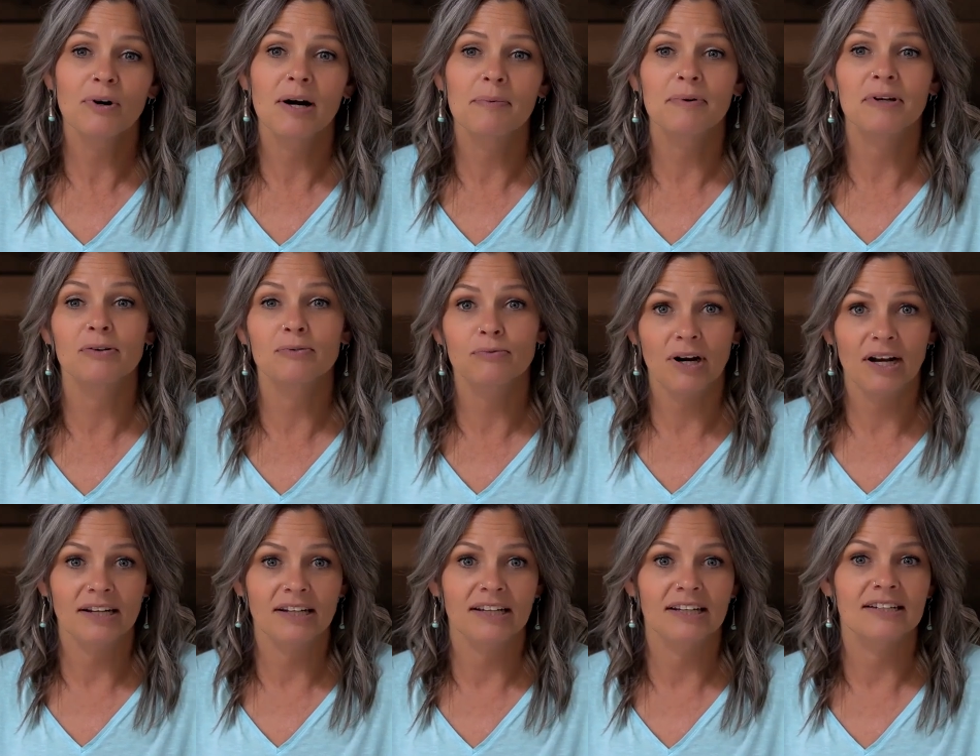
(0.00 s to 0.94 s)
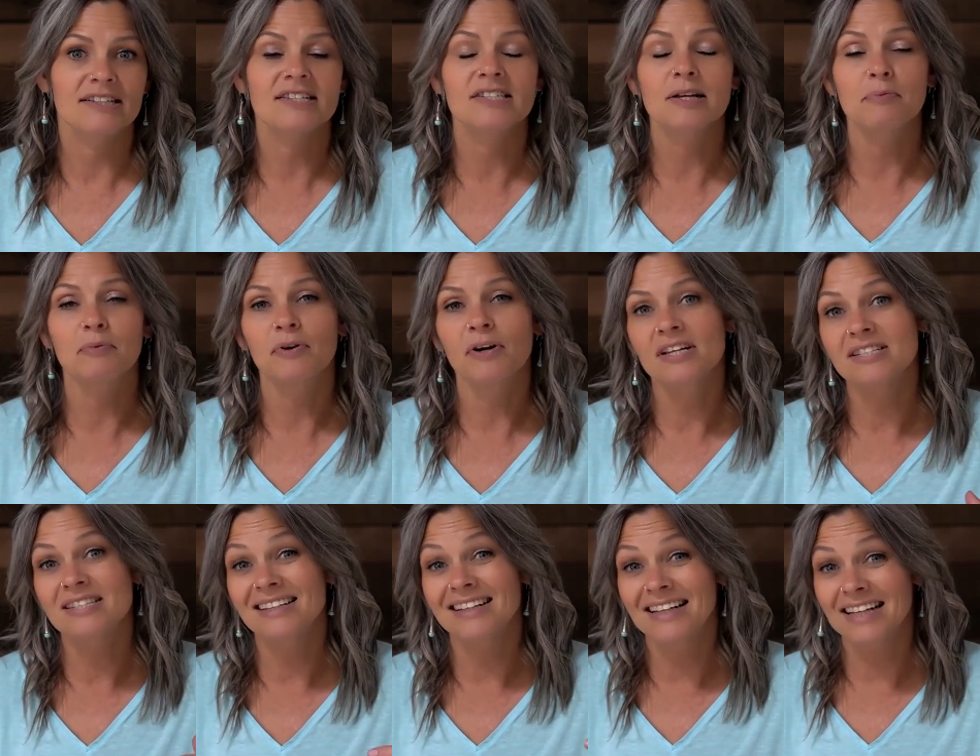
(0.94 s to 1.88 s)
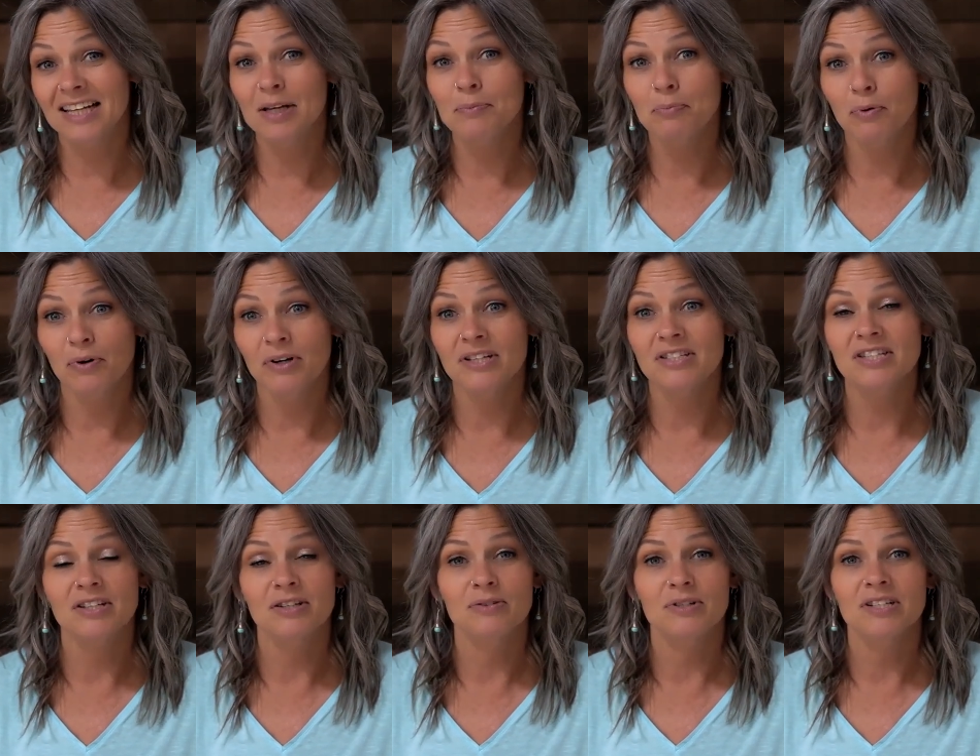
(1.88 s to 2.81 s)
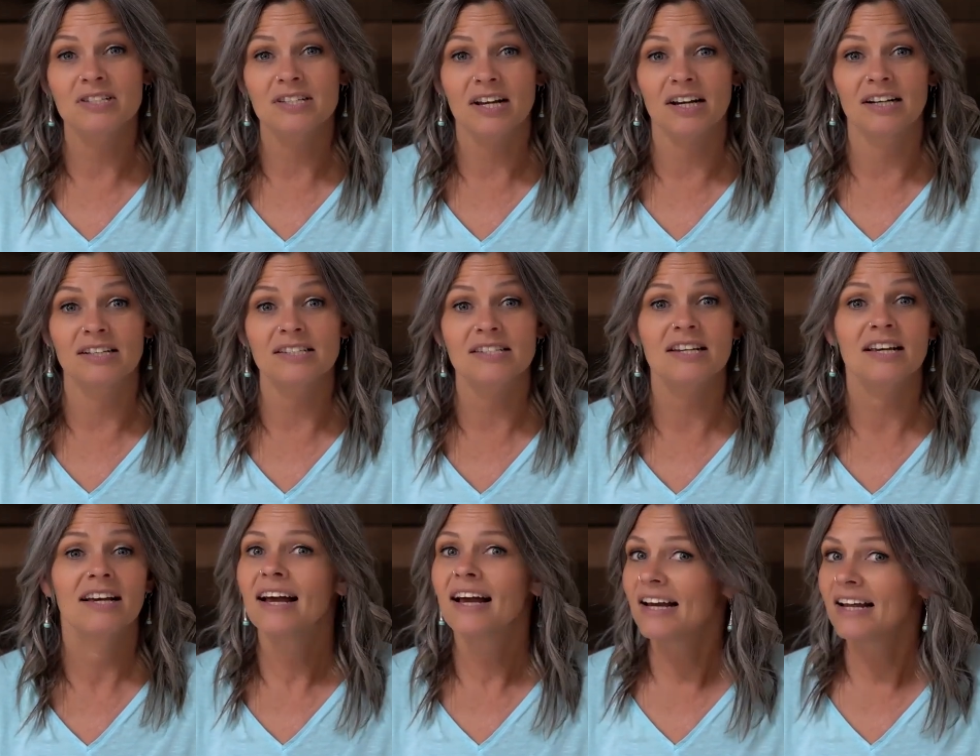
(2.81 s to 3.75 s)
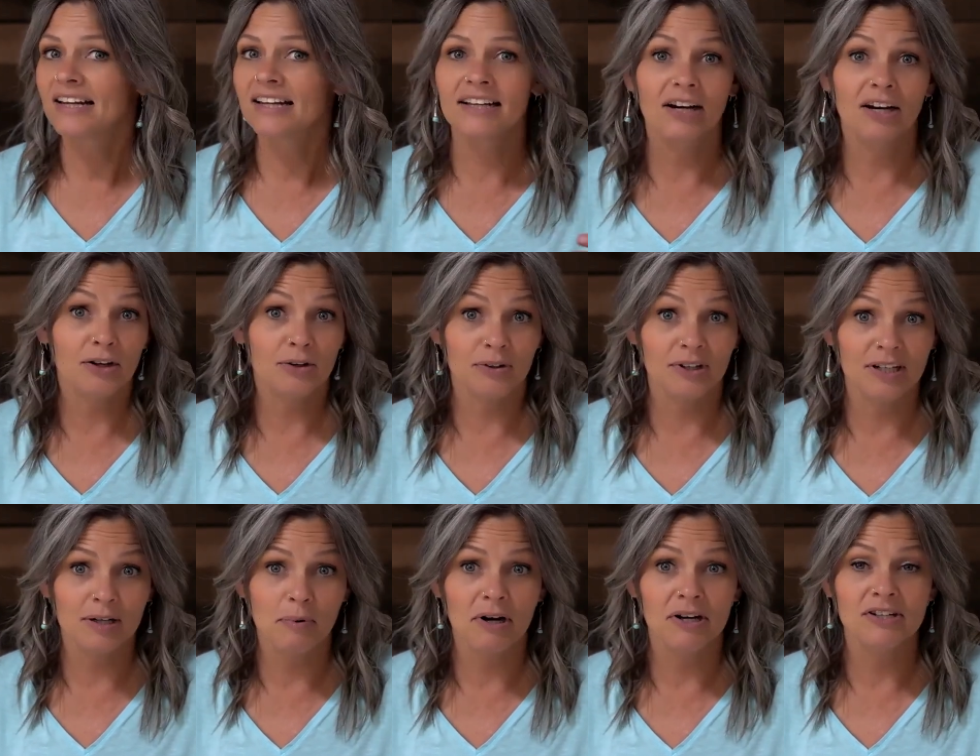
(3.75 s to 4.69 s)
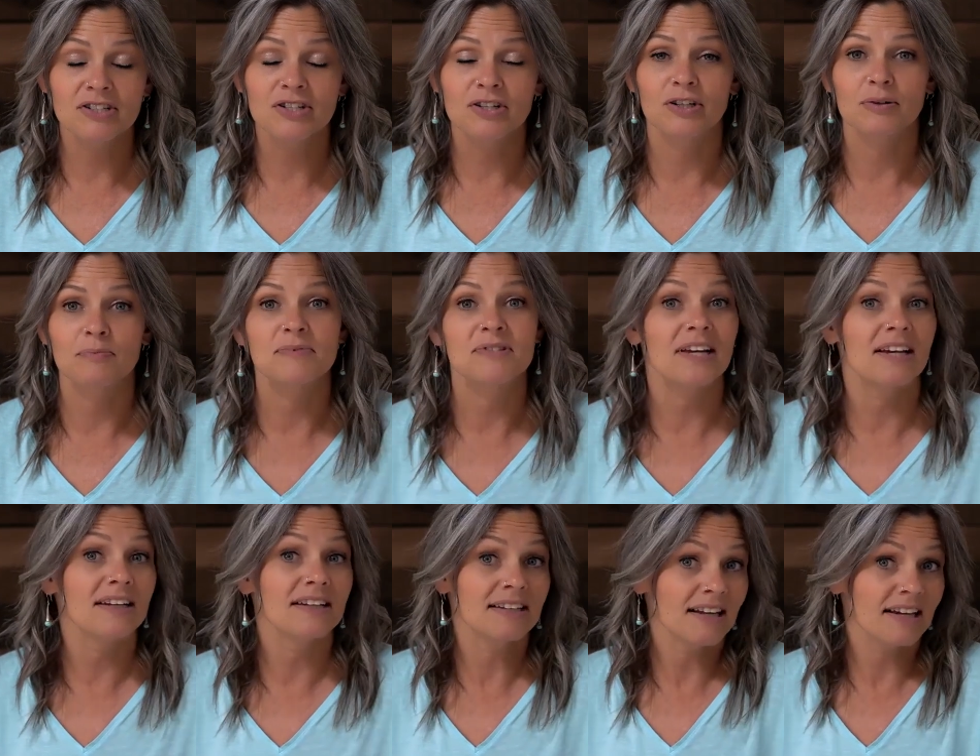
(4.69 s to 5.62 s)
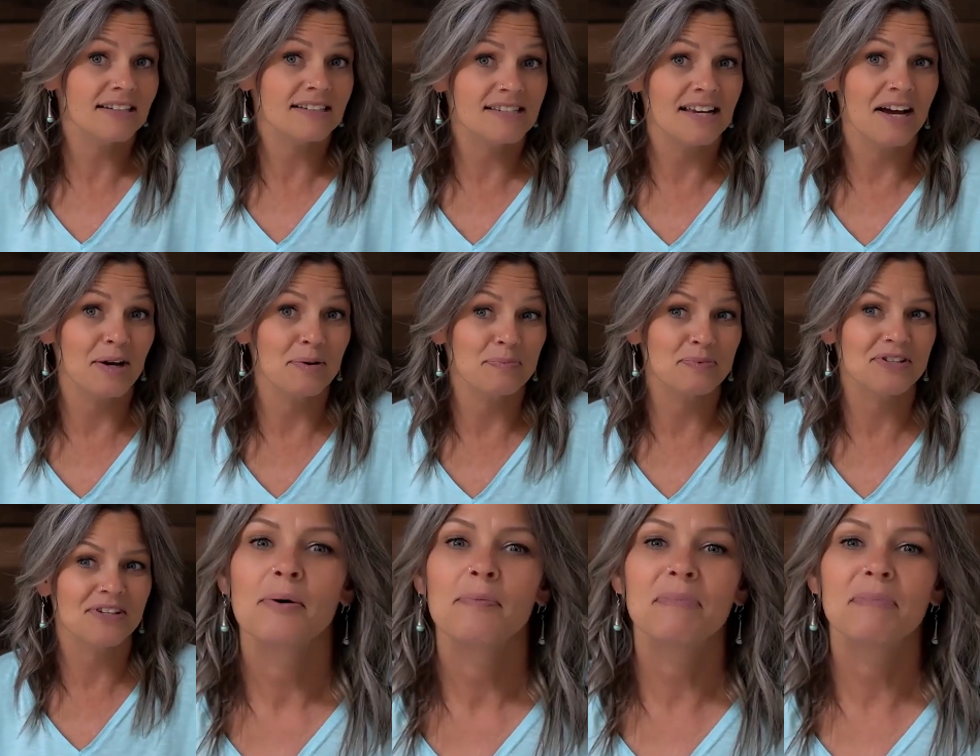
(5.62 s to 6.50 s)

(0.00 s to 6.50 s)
up in writing to summarize the key points that you discussed, any agreed upon terms, and next steps.